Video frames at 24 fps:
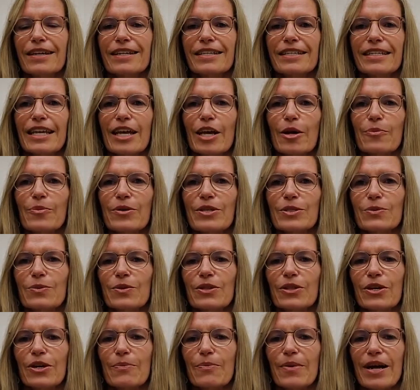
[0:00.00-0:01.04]
To help us
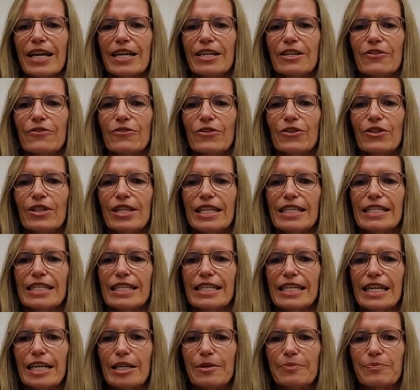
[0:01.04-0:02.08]
with our mindful
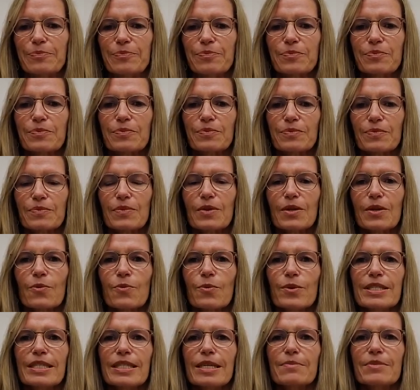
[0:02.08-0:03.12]
listening,
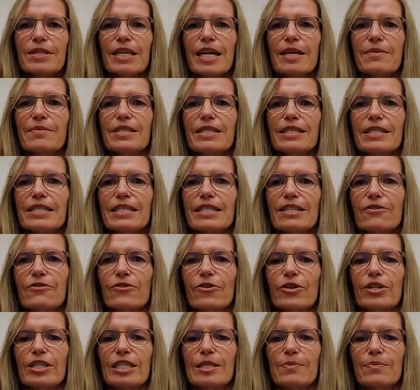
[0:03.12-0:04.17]
we sometimes listen
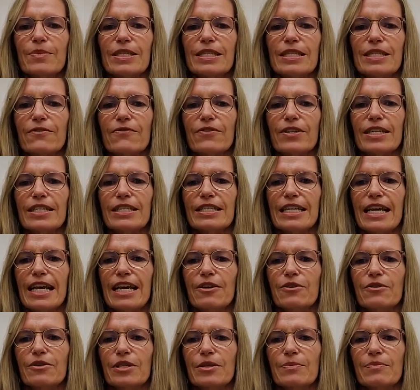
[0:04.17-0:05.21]
for a specific
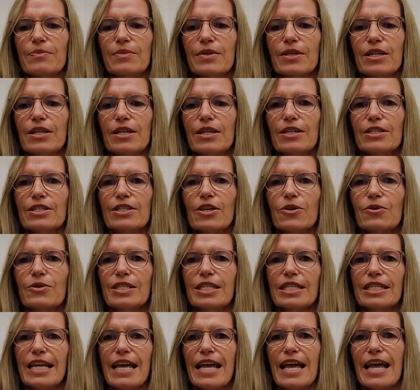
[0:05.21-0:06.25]
sound. So
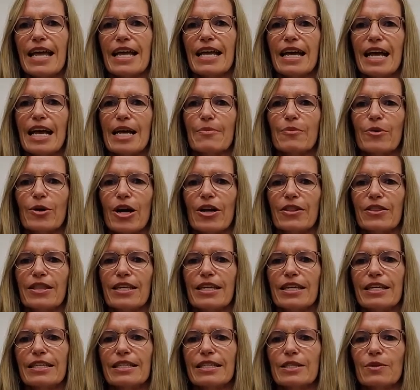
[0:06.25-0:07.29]
today I brought
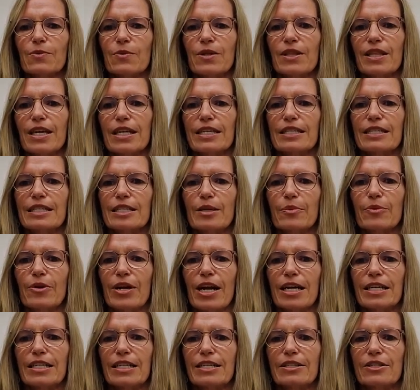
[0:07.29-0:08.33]
this with us to
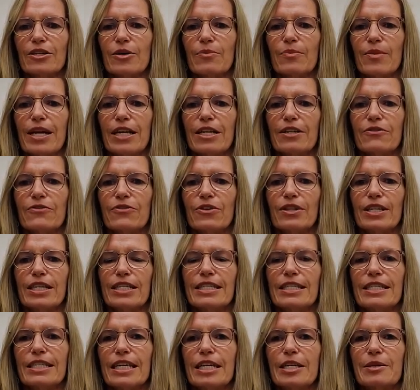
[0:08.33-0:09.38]
practice our mindful
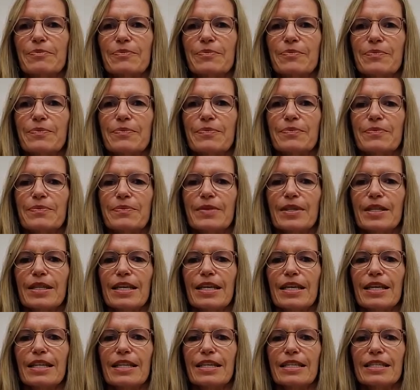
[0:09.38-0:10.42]
listening.
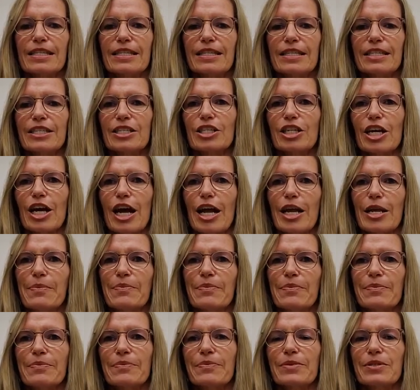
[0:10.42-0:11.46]
This is a
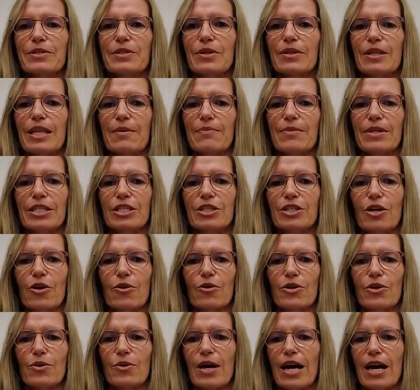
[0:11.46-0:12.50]
chime, so let me show
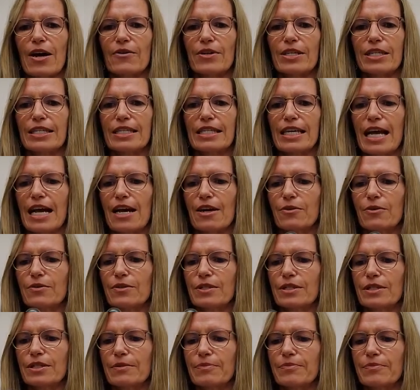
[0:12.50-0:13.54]
you how it
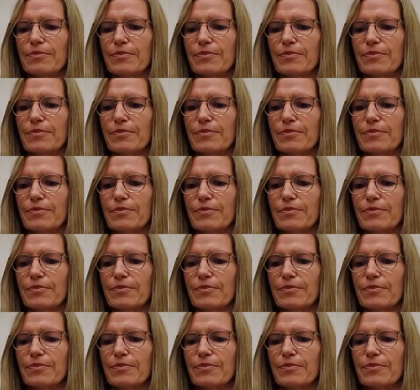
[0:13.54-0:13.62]
sounds.